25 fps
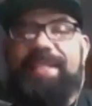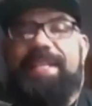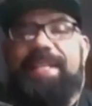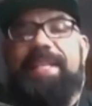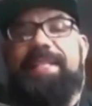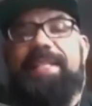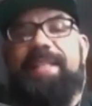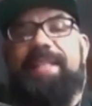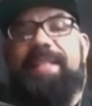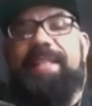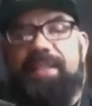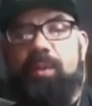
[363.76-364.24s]

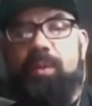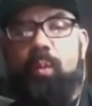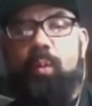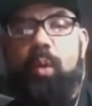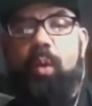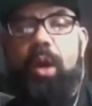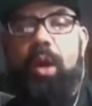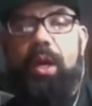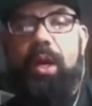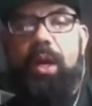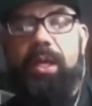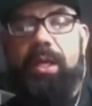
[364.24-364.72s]
doesn't
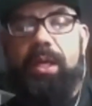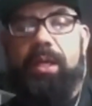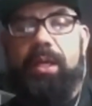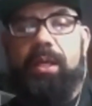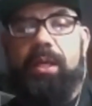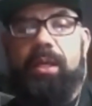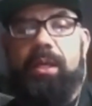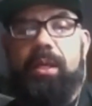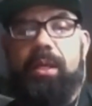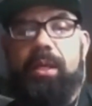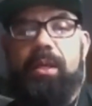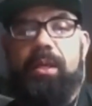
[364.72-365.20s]
work.
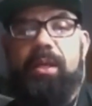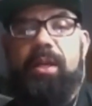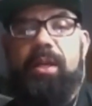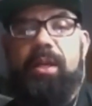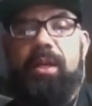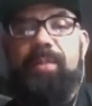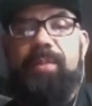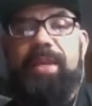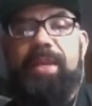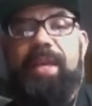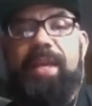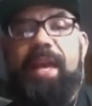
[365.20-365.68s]
Yep.
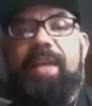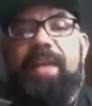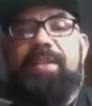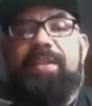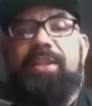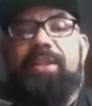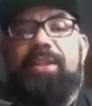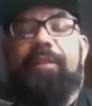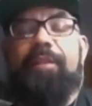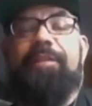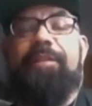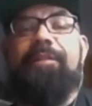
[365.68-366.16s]
Because
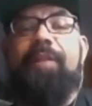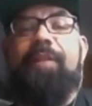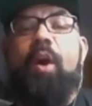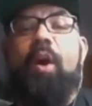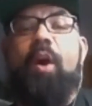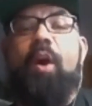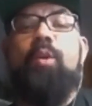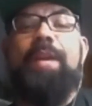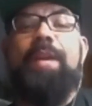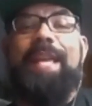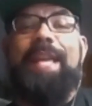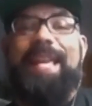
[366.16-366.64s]
your
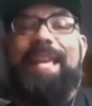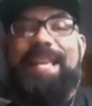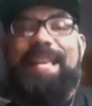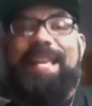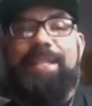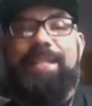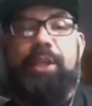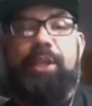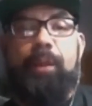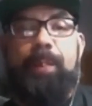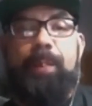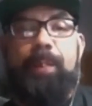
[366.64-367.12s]
phone is
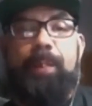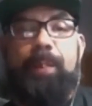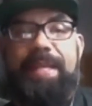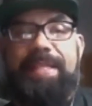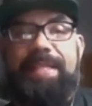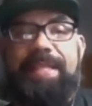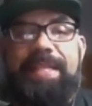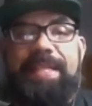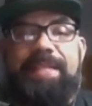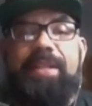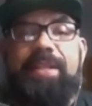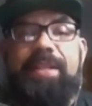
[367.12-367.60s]
your
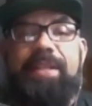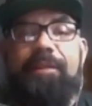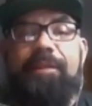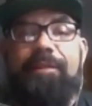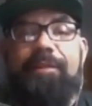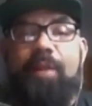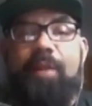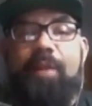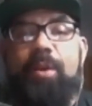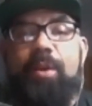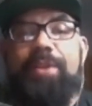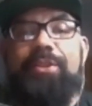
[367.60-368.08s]
business. Your
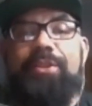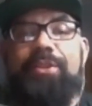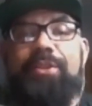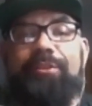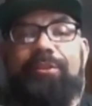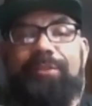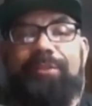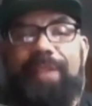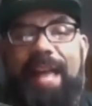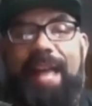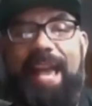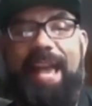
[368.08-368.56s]
phone is your
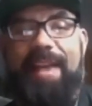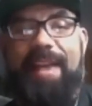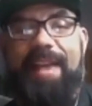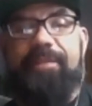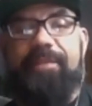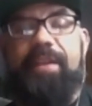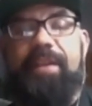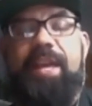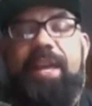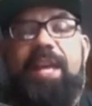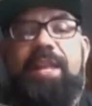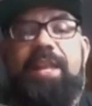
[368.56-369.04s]
life.
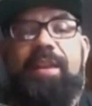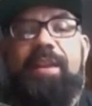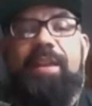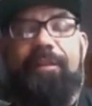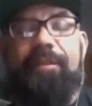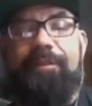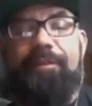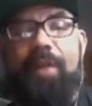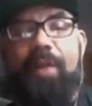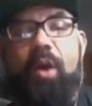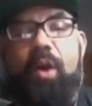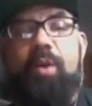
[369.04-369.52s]
Your
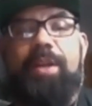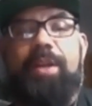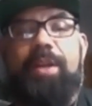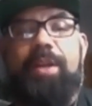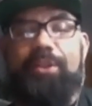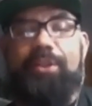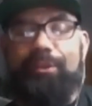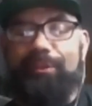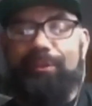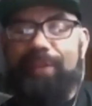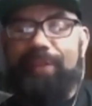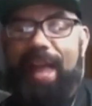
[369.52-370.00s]
phone is
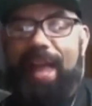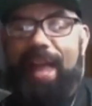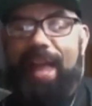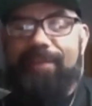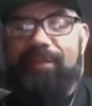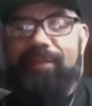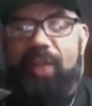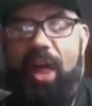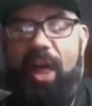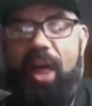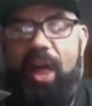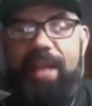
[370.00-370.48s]
your
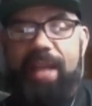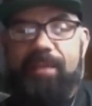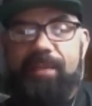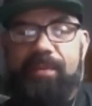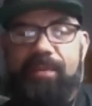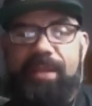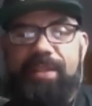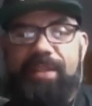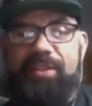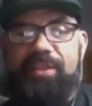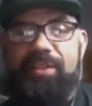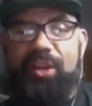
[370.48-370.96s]
lifeline.
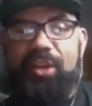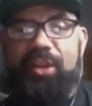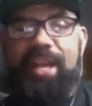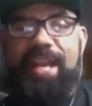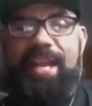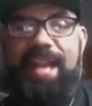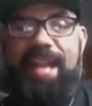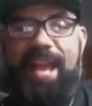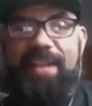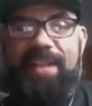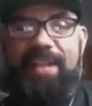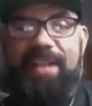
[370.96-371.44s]
It's your
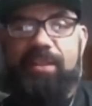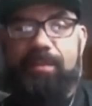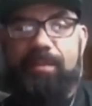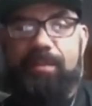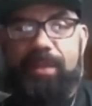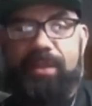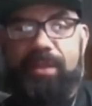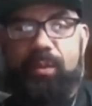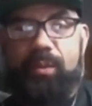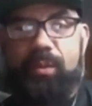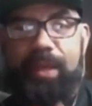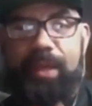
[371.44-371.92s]
connection
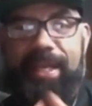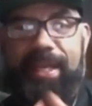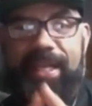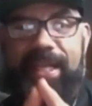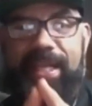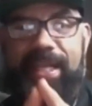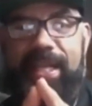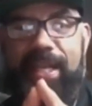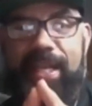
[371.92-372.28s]
between